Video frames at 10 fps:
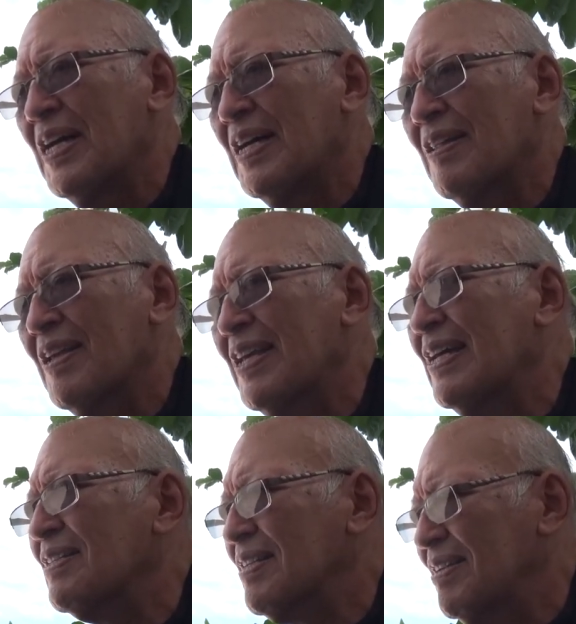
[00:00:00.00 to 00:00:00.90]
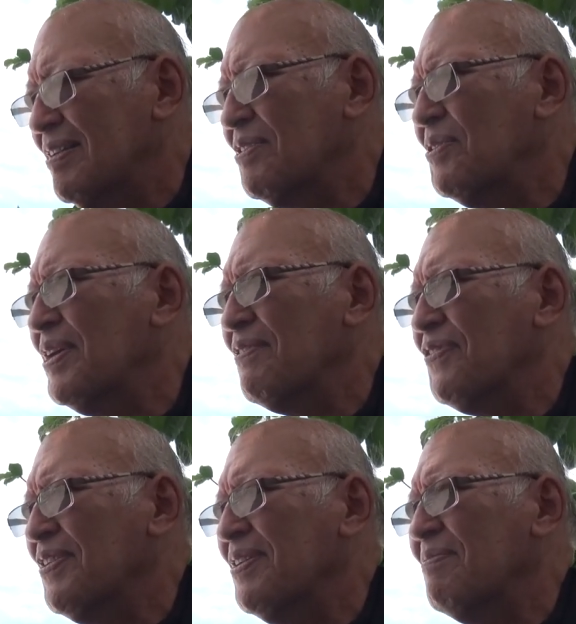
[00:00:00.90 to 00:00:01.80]
I think he has a lot going
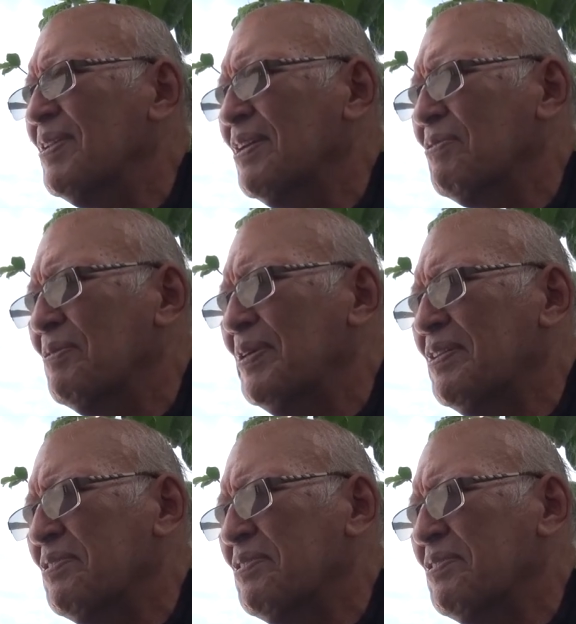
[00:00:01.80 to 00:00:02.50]
for him that will